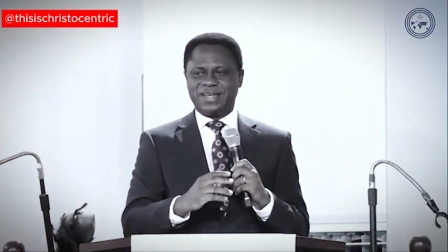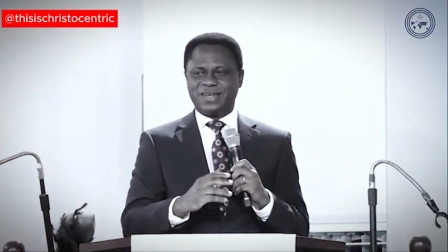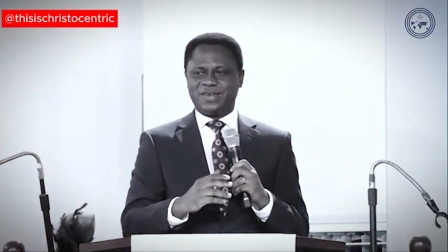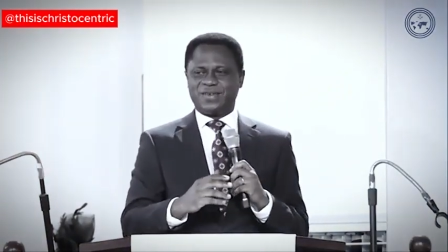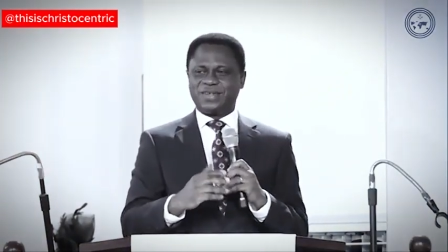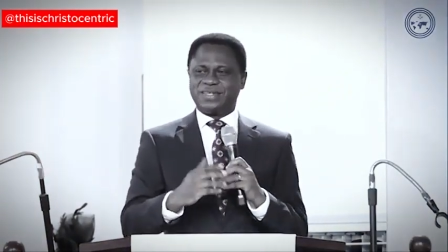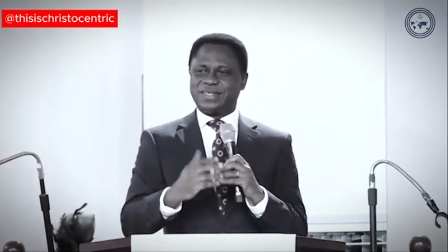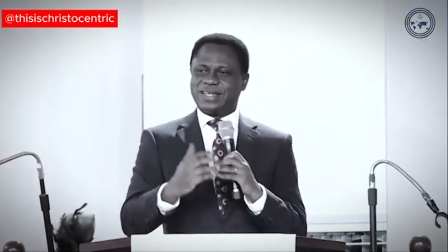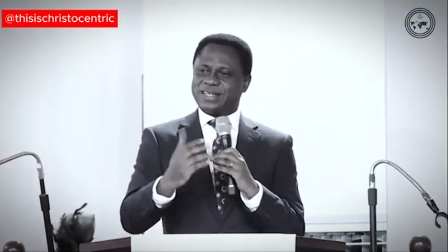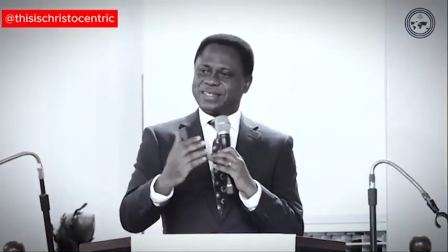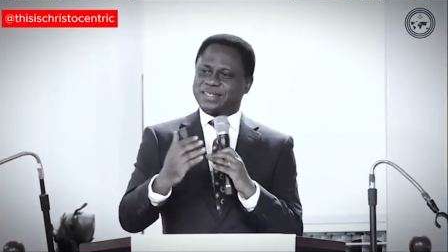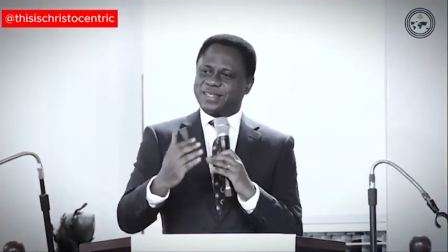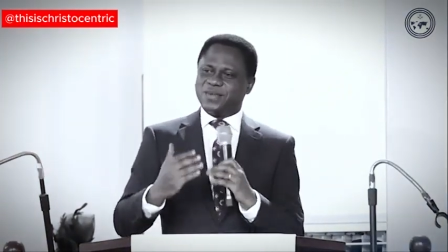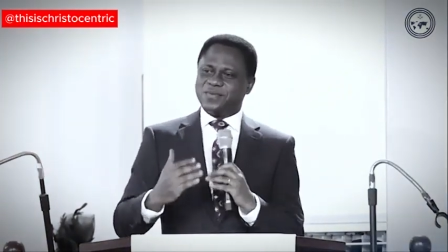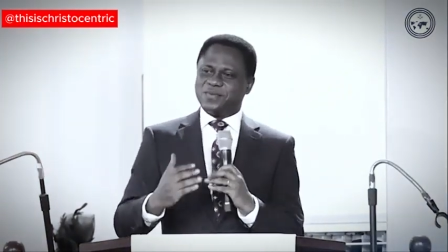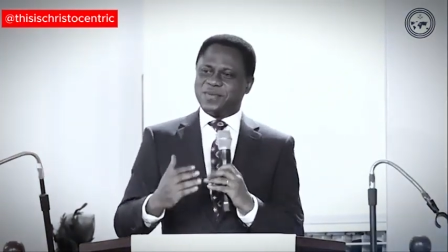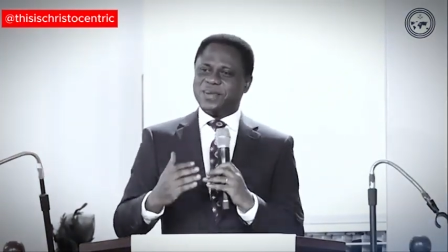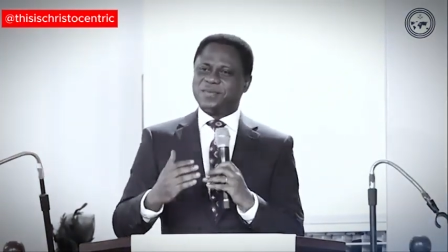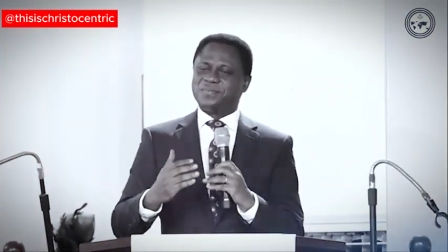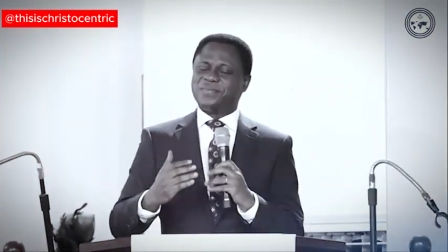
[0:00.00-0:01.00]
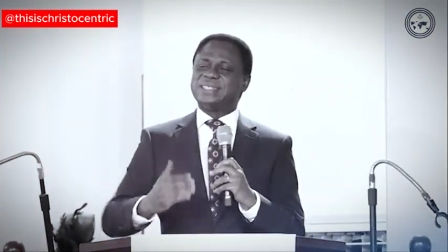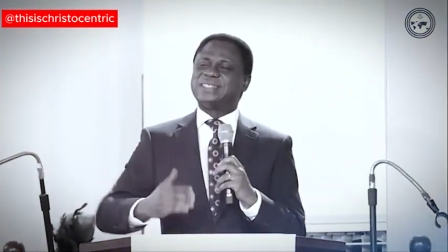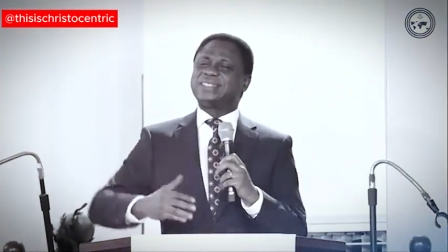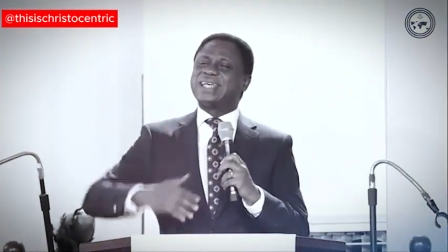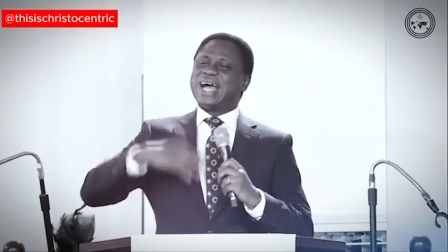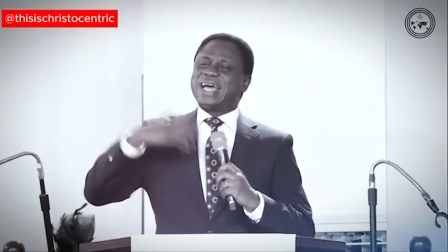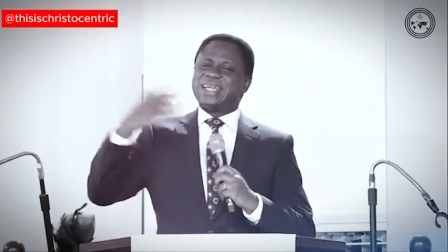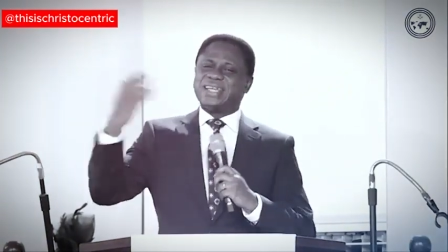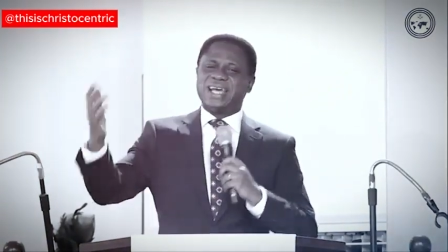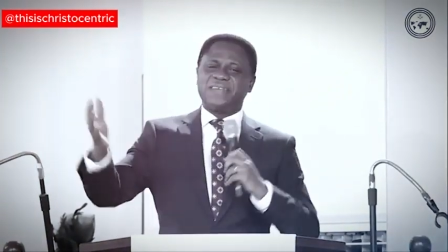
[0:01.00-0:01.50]
Not just human beings,
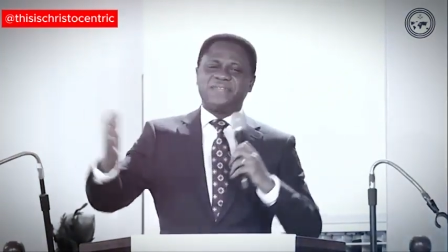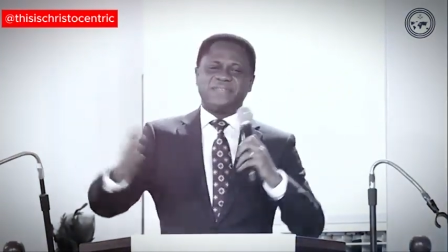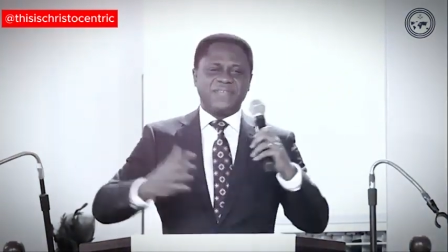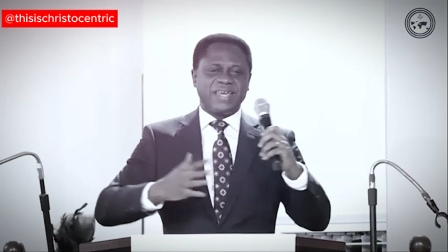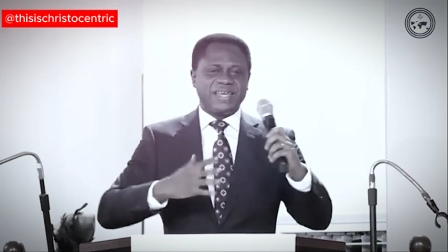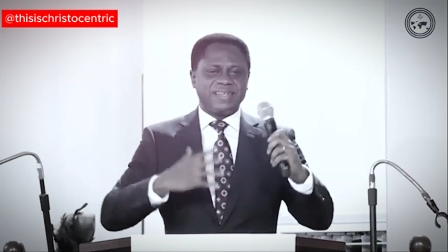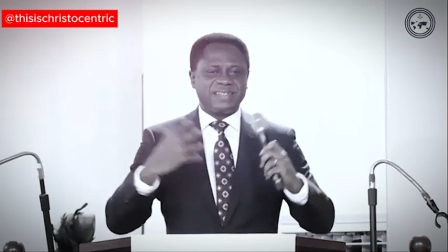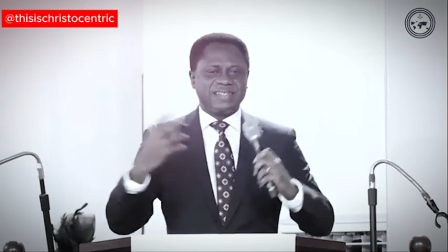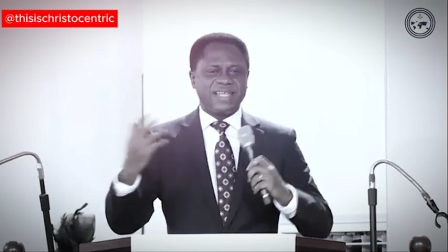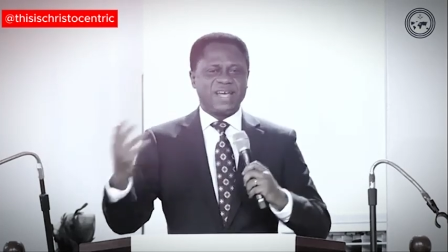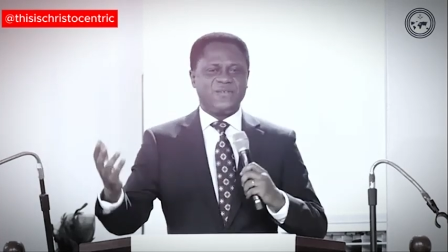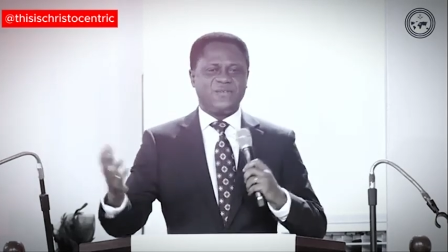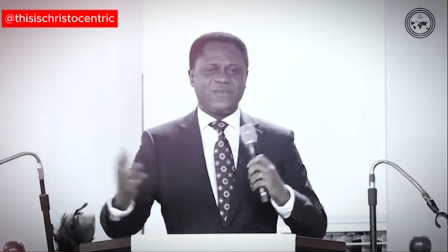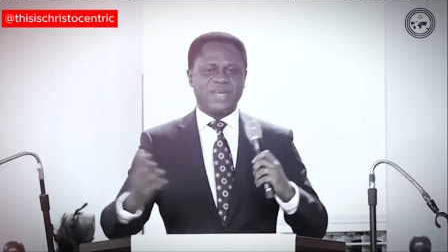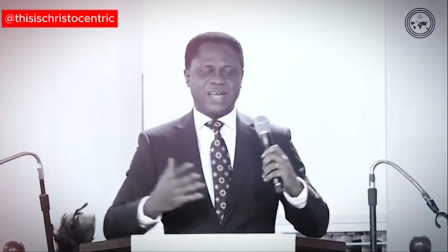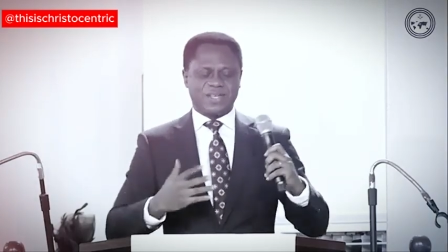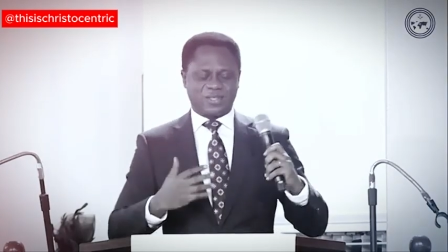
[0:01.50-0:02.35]
other things that we